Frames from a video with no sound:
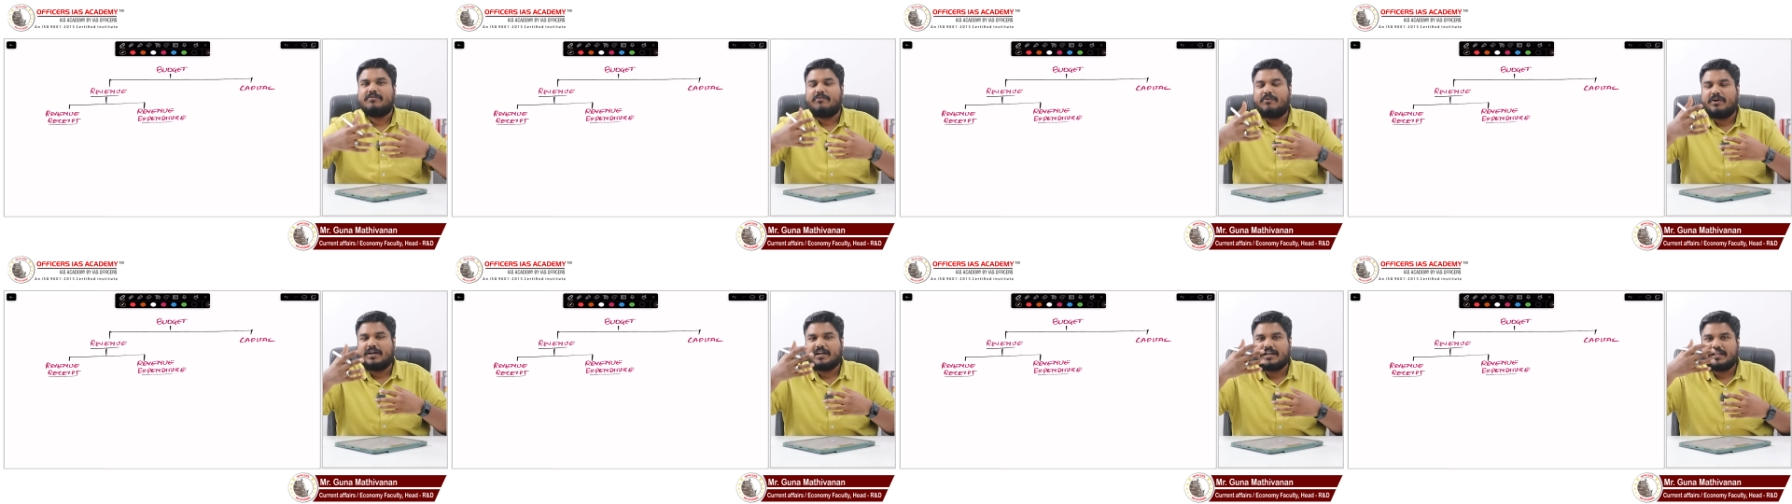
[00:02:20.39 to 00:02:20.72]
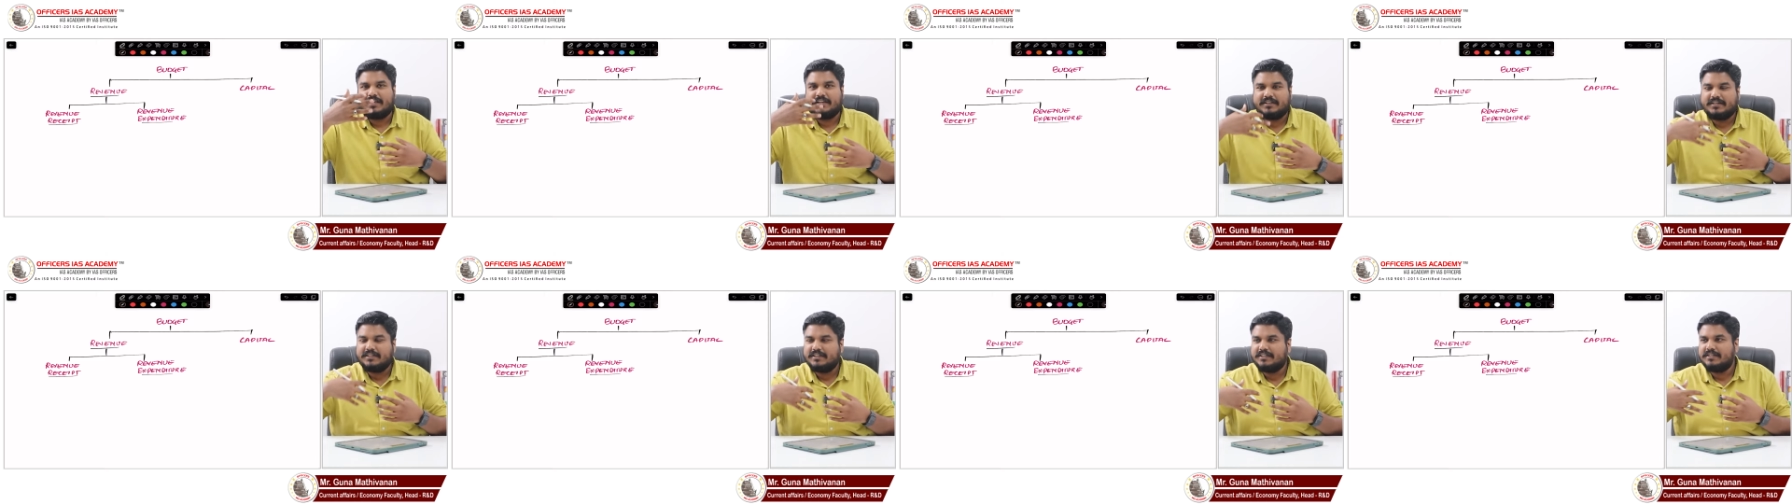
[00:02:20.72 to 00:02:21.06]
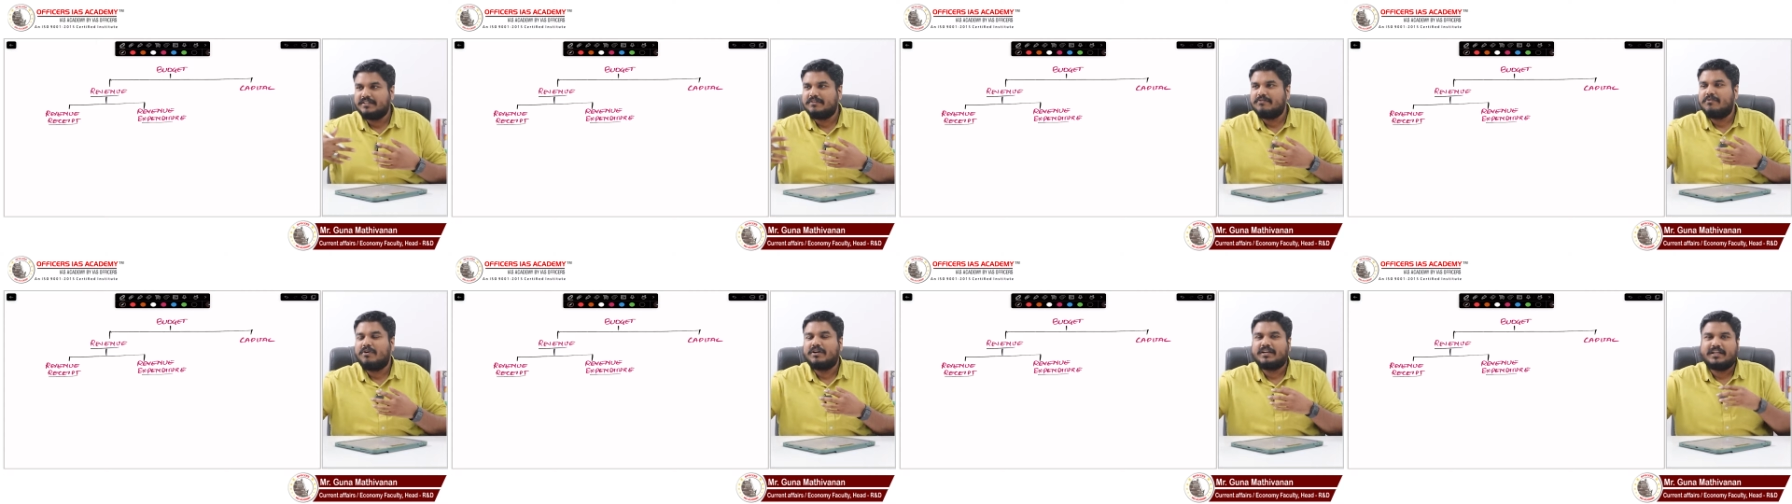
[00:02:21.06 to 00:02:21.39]
what I
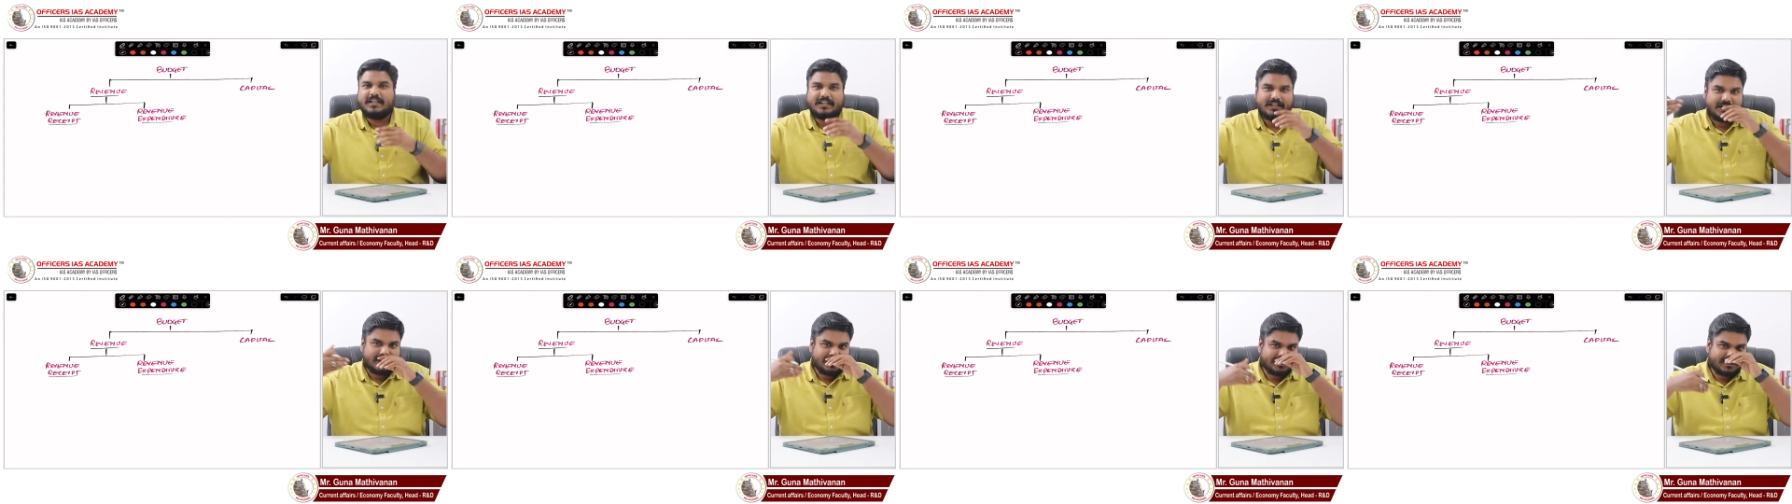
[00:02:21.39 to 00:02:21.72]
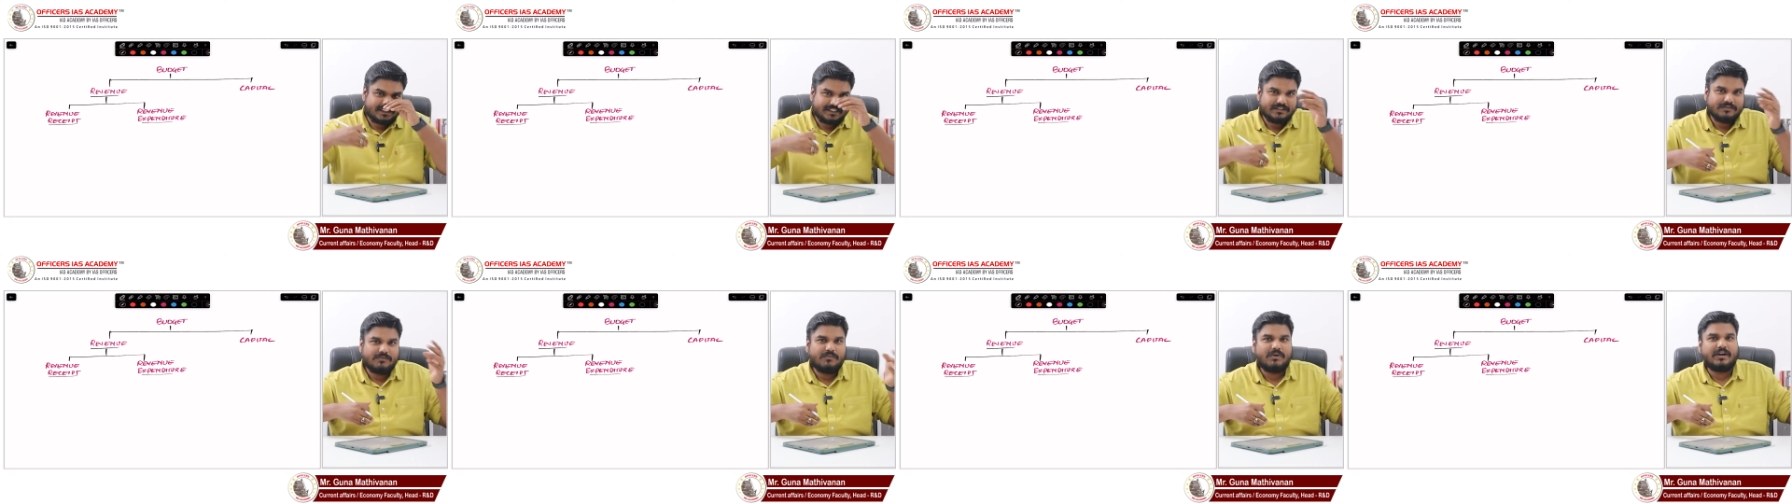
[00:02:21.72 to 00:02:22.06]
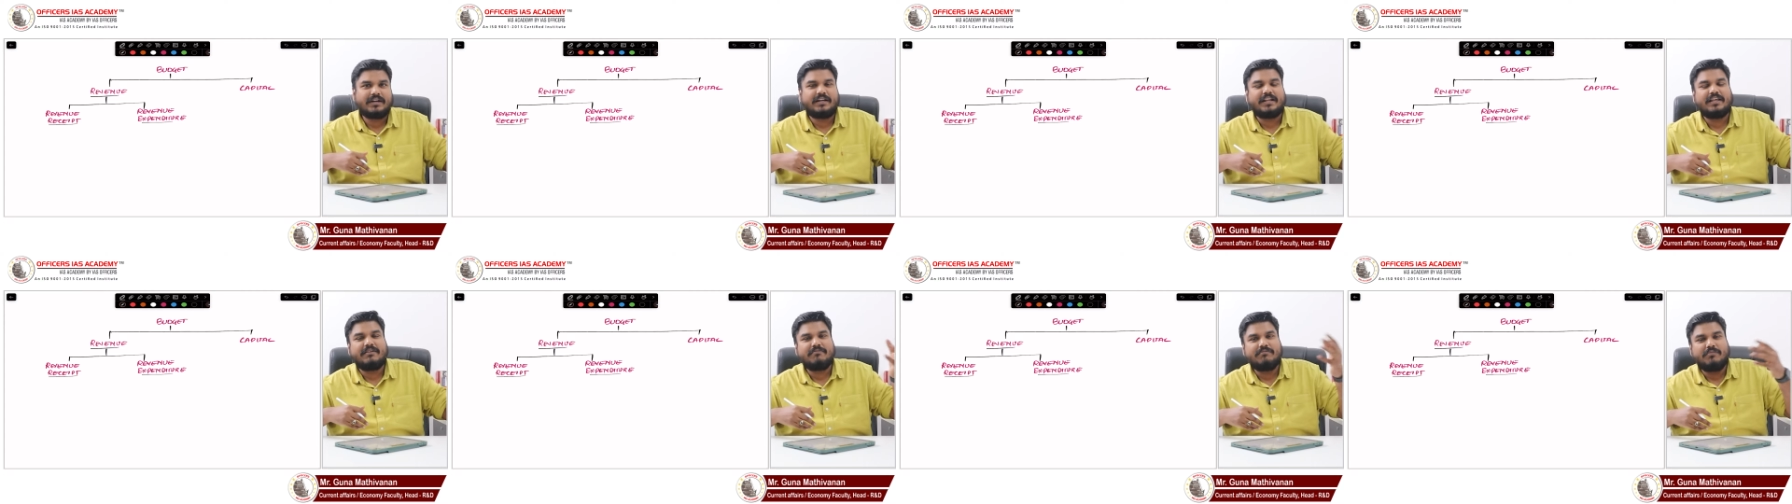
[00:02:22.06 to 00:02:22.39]
earn, what I receive,
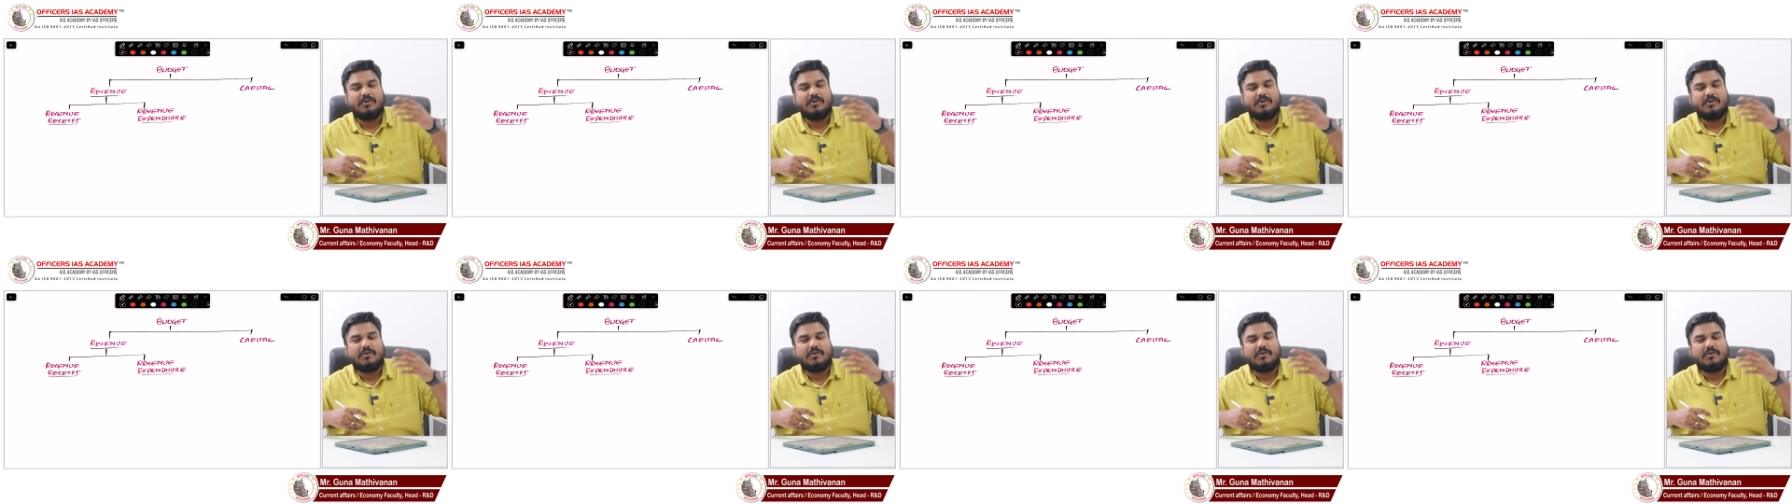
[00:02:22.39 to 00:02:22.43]
what I